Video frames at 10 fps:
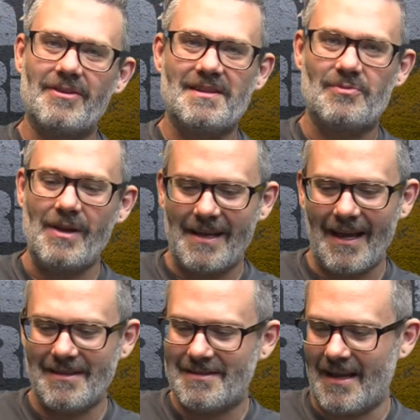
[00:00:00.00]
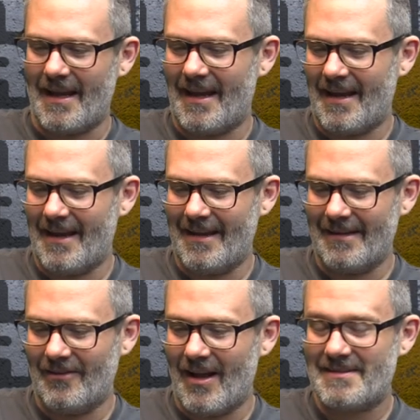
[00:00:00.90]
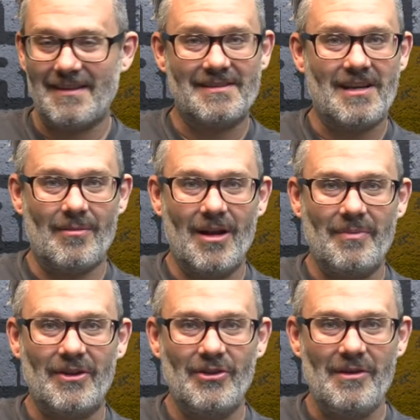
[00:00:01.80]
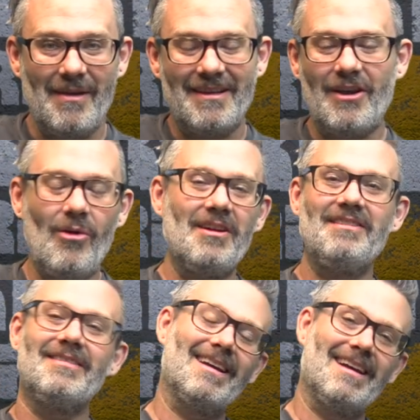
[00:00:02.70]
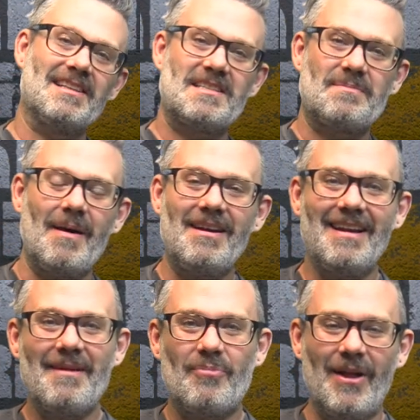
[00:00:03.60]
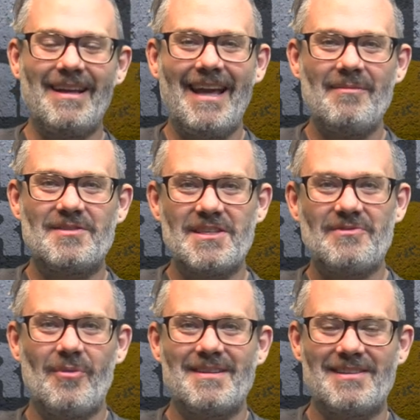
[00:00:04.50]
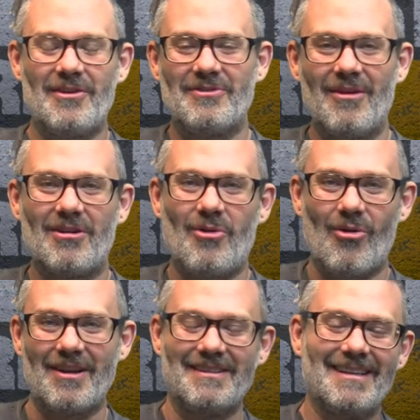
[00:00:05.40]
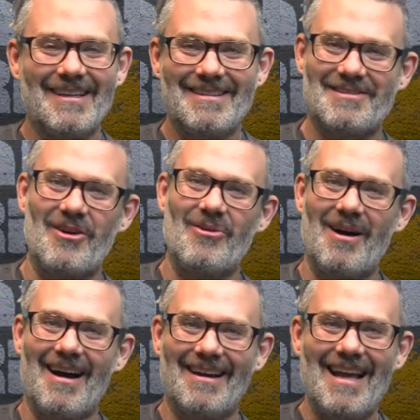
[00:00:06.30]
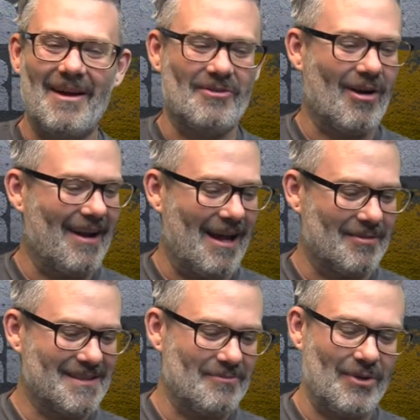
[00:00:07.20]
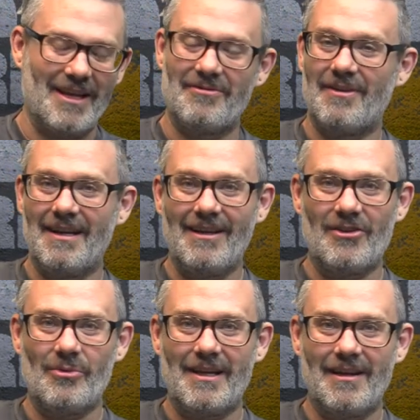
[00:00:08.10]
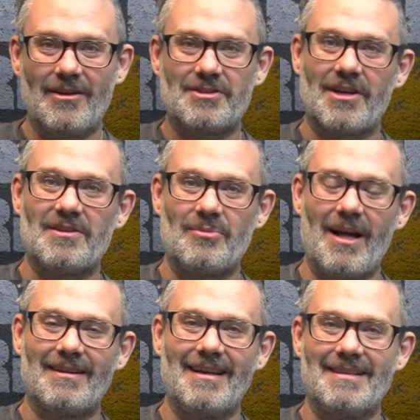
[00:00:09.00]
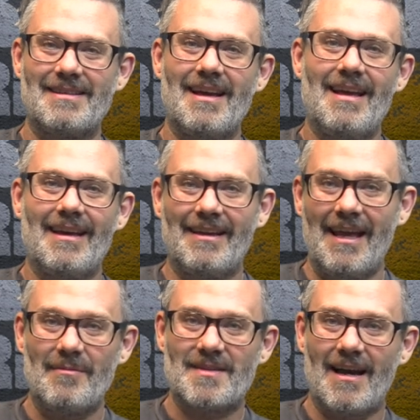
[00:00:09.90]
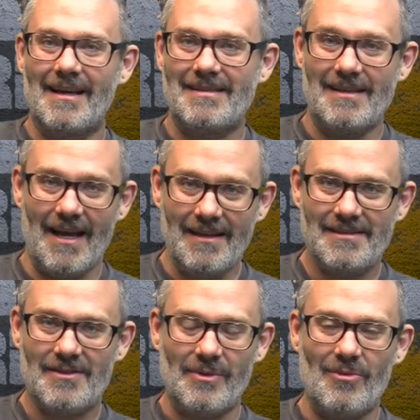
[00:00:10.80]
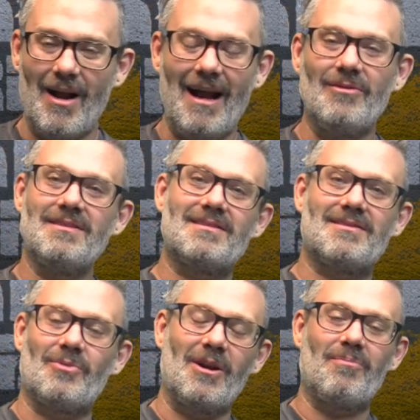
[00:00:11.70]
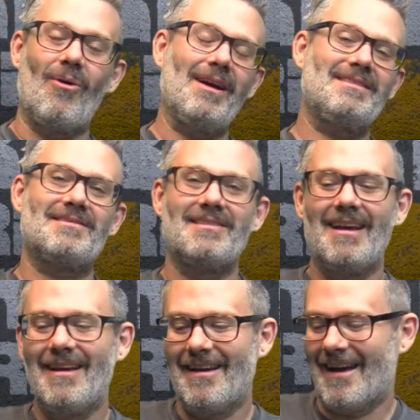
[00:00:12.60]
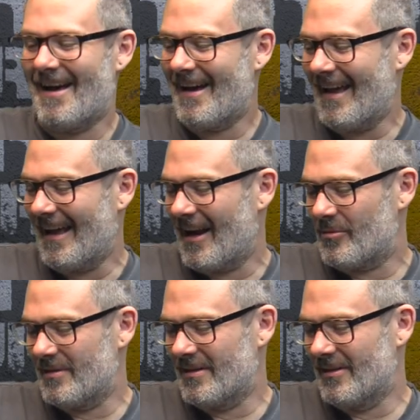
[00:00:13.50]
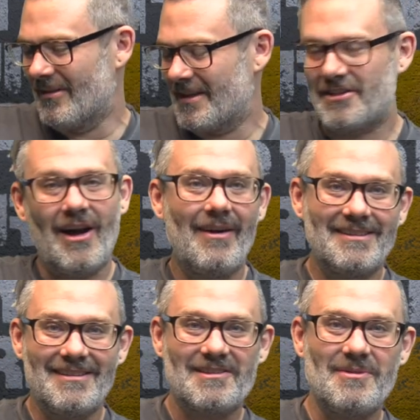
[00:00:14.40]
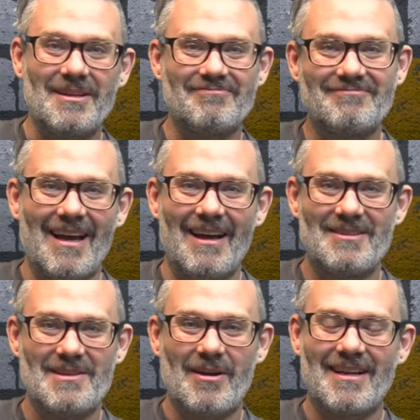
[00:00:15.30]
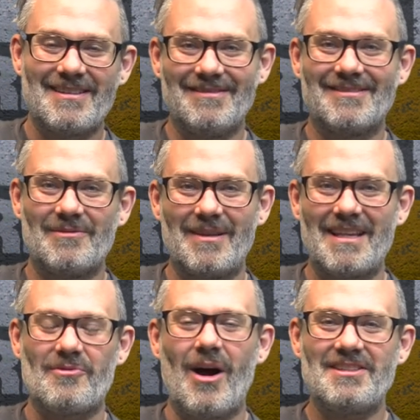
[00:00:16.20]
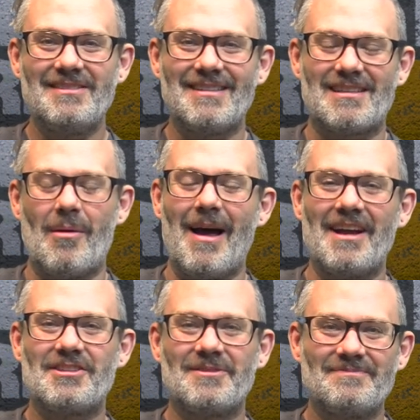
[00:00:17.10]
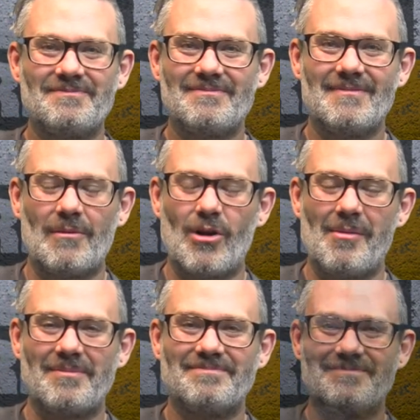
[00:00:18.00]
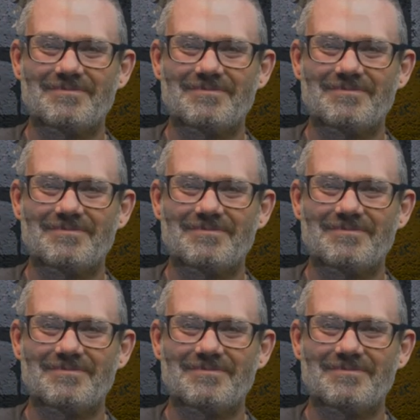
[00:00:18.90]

for this weekend, and lots of things coming up, including me going and spending a day playing games just for myself, not recorded. So yeah, if you're around Hamilton, play Infinity on the weekend, go check out the Black Knight Games ITS. 3 rounds, 300 points, and I will let you know how I did next week and see what I got done. So big thanks for watching, thanks Alan Ash, have a good evening.